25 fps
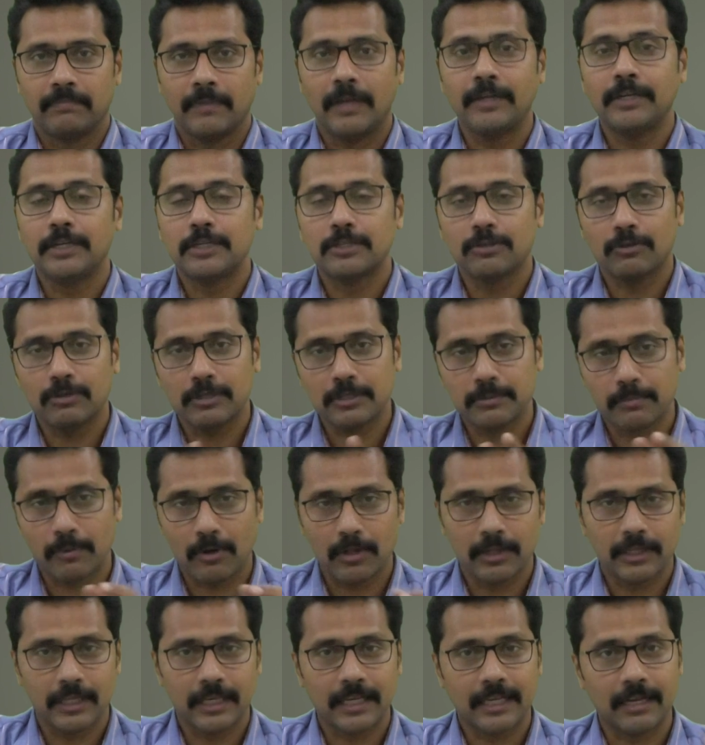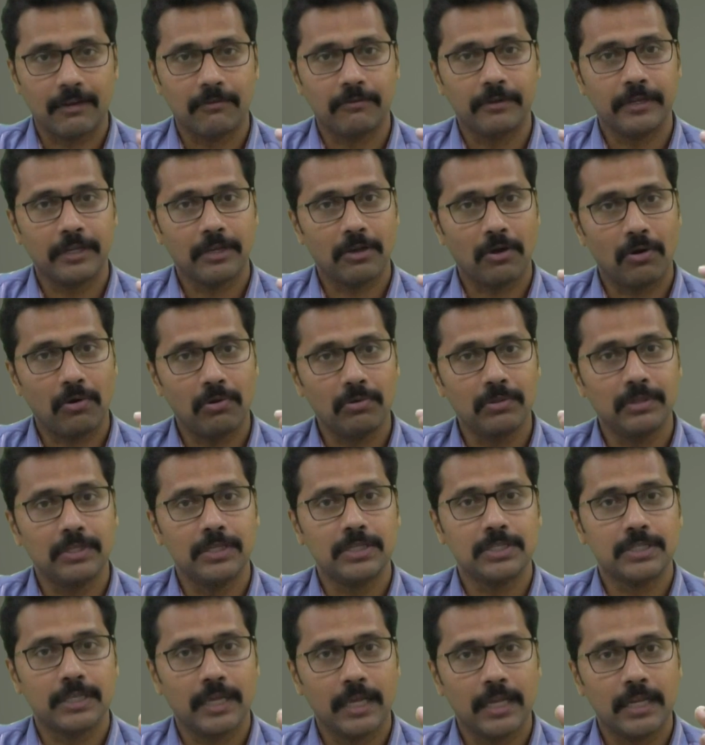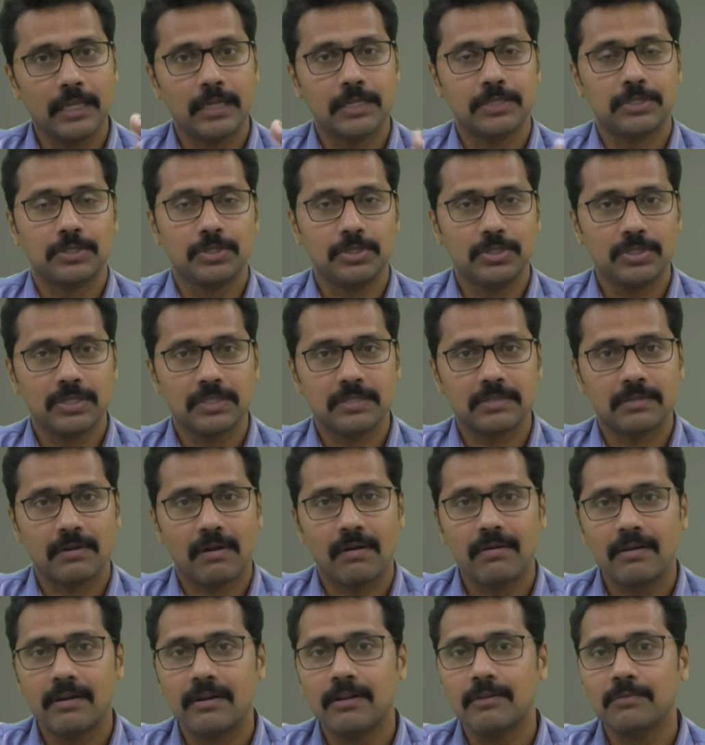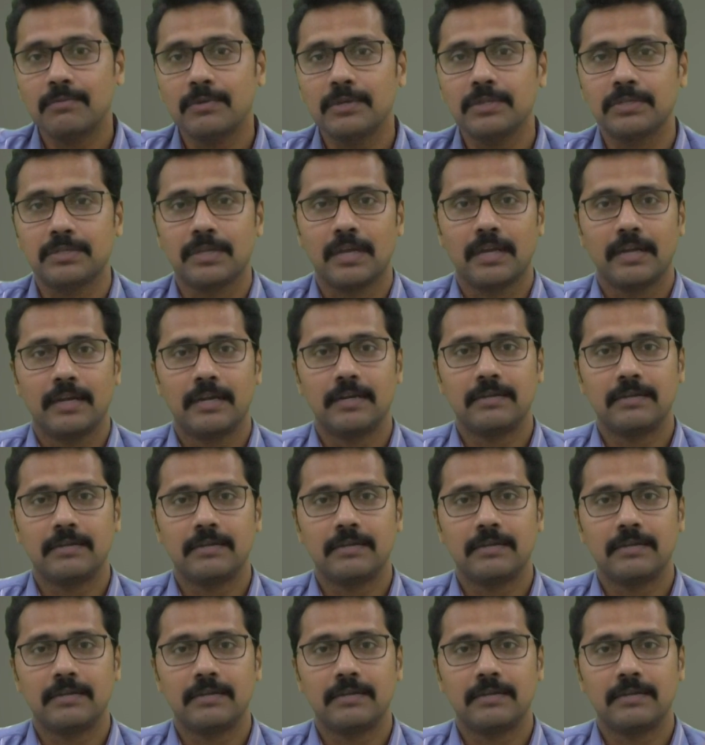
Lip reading: And it's not a small thing, covering all these areas in just 100 hours.